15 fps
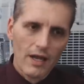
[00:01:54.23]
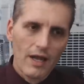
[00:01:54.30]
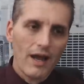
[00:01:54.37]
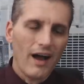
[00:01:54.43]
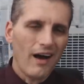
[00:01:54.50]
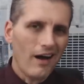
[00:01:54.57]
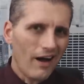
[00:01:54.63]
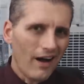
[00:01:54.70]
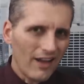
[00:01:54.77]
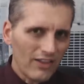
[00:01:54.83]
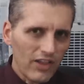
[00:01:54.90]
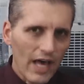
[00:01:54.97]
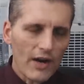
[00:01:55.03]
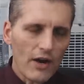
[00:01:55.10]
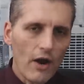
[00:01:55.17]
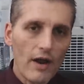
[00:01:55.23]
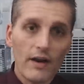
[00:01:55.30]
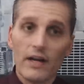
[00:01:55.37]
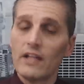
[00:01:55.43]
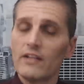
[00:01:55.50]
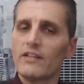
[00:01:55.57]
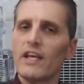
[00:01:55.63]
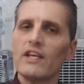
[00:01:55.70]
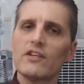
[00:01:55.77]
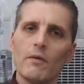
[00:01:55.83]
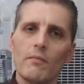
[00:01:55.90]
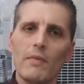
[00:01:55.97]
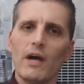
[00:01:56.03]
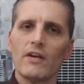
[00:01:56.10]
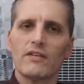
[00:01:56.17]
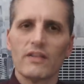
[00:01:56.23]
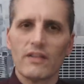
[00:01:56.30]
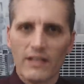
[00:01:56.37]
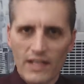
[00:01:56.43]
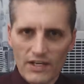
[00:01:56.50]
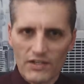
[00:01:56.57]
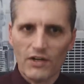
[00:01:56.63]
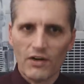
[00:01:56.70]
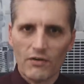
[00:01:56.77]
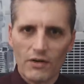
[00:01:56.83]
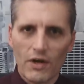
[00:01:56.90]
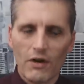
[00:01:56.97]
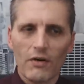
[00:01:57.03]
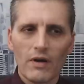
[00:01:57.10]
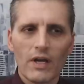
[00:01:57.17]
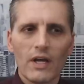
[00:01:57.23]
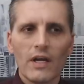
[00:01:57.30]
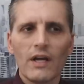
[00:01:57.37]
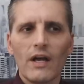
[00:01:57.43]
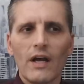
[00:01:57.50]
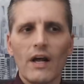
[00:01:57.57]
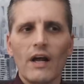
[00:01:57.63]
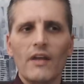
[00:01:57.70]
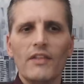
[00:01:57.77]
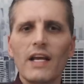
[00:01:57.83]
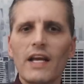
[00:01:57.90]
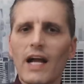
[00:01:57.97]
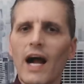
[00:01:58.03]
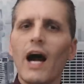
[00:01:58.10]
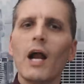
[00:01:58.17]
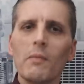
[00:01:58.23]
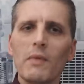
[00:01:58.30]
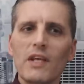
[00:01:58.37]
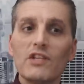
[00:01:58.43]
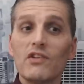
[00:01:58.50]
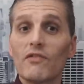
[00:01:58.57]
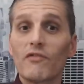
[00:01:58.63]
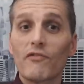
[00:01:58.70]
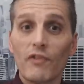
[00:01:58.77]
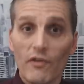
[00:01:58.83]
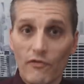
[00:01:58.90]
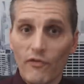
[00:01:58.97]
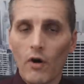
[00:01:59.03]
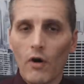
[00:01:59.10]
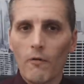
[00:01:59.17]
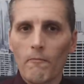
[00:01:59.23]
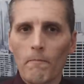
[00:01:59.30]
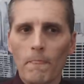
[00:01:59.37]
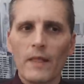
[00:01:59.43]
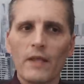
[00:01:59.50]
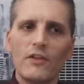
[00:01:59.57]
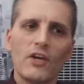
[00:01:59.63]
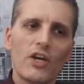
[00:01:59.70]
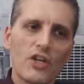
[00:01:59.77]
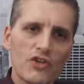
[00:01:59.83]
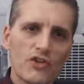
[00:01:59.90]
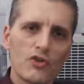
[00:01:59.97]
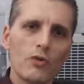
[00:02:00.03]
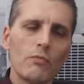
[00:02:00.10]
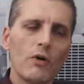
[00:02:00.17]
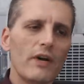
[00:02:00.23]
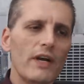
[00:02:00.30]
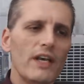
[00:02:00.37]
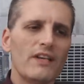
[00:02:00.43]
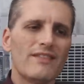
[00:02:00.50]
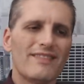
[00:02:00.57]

a lot higher. And I'll tell you something else in case you don't know. The economy is in free fall. The consumer is,